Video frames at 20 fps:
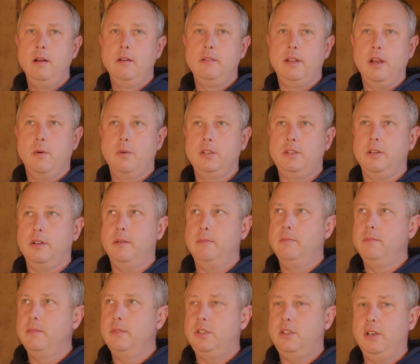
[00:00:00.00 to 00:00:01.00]
there was a
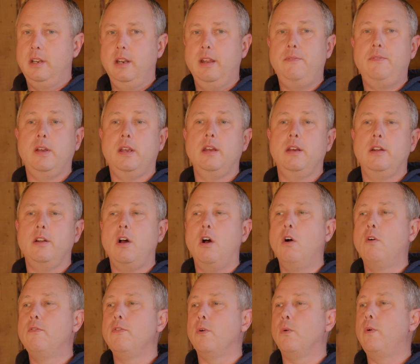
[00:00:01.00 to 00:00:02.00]
significant
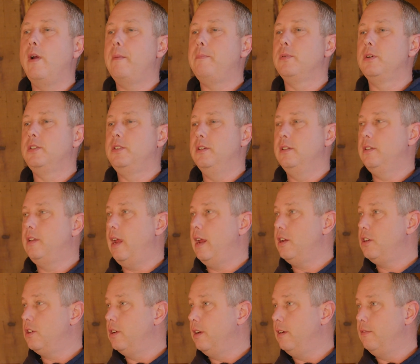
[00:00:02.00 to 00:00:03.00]

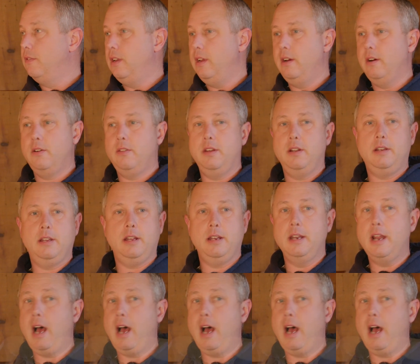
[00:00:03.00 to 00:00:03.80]
overrepresentation of deer that did